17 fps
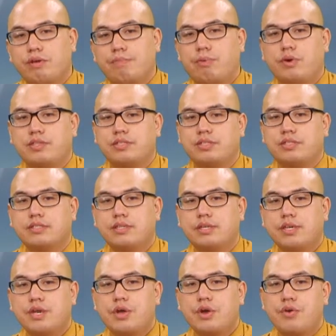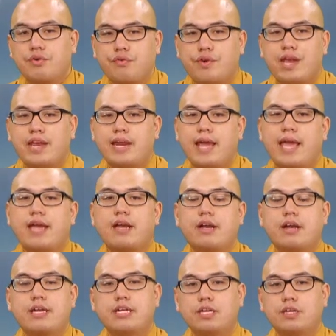poisons. Greed,
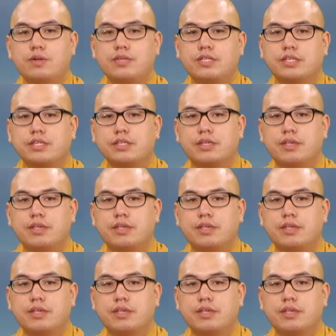anger, and delusion.